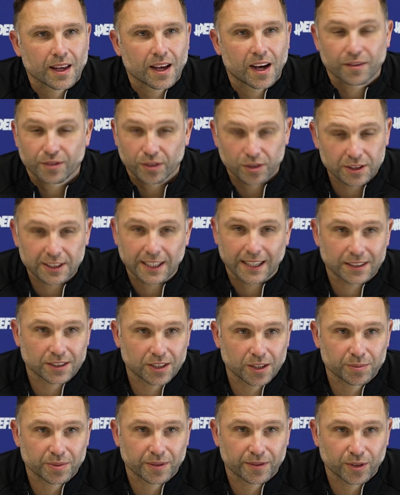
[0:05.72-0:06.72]
I thought it was an
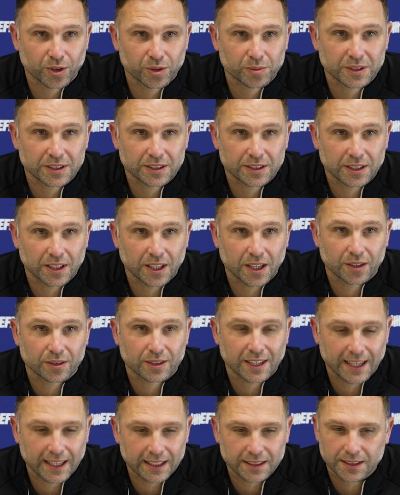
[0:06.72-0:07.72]
excellent performance. You know,
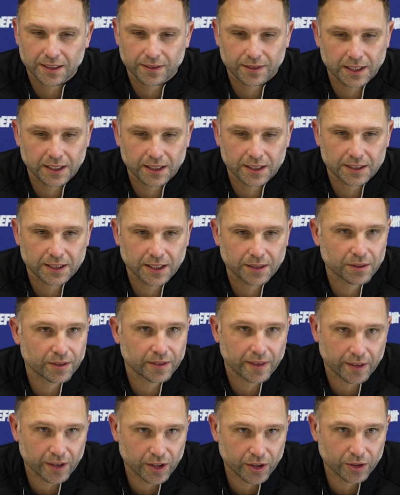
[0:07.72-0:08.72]
collectively, the team are
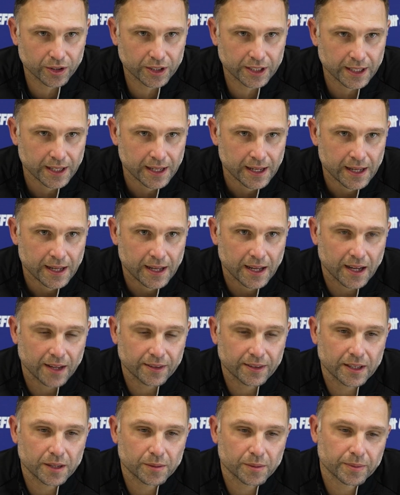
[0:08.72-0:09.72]
very good. I
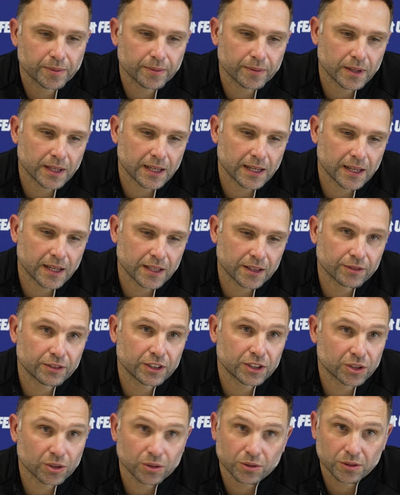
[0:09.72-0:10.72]
think the
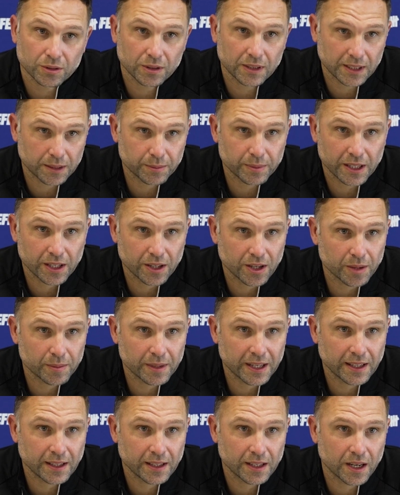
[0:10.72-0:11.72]
result had been
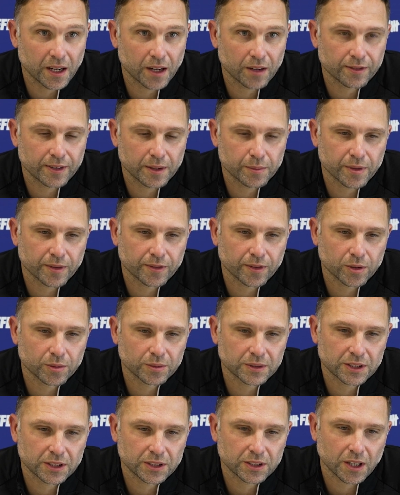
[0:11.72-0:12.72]
coming. You know, I think
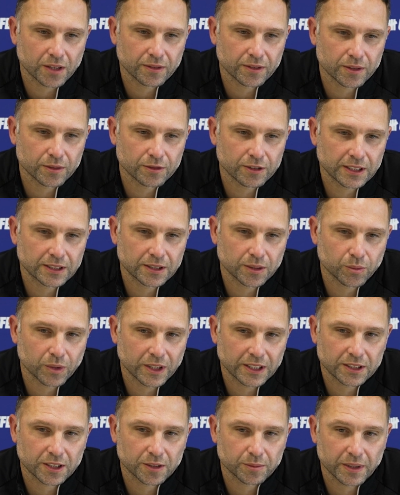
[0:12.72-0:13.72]
performances over recent
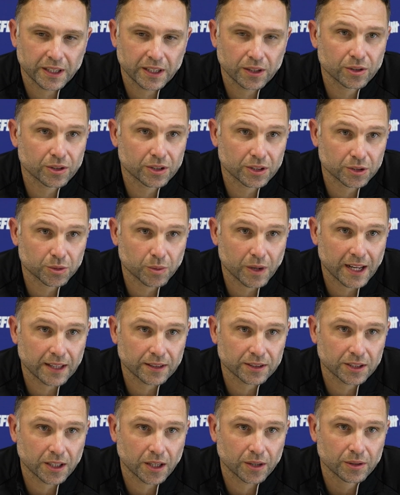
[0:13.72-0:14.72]
weeks have been good as well.
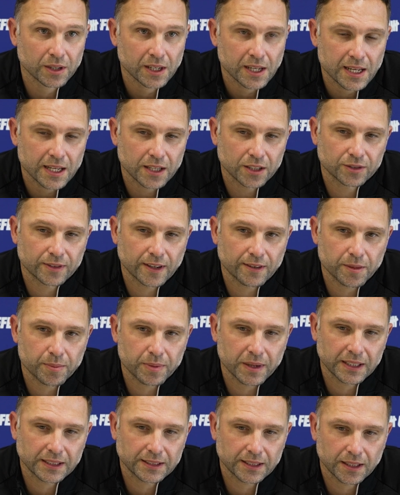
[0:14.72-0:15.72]
So it was very
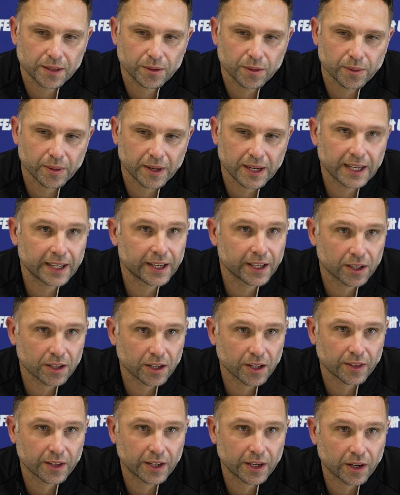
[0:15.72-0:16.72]
pleasing that we were clinical
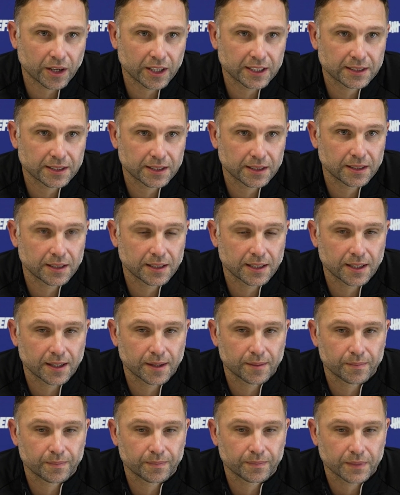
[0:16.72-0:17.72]
on the night and,
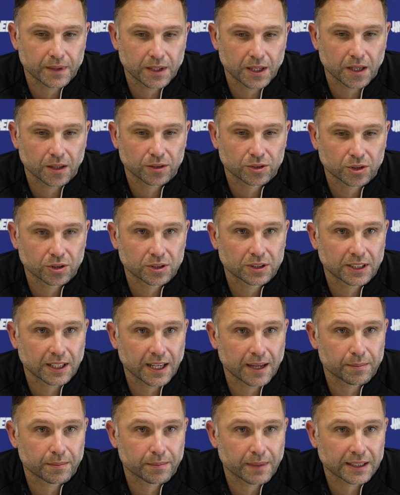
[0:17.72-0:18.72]
you know, it was good to
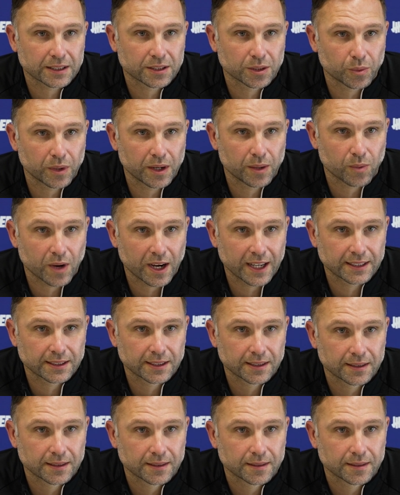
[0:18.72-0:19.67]
get back to winning ways.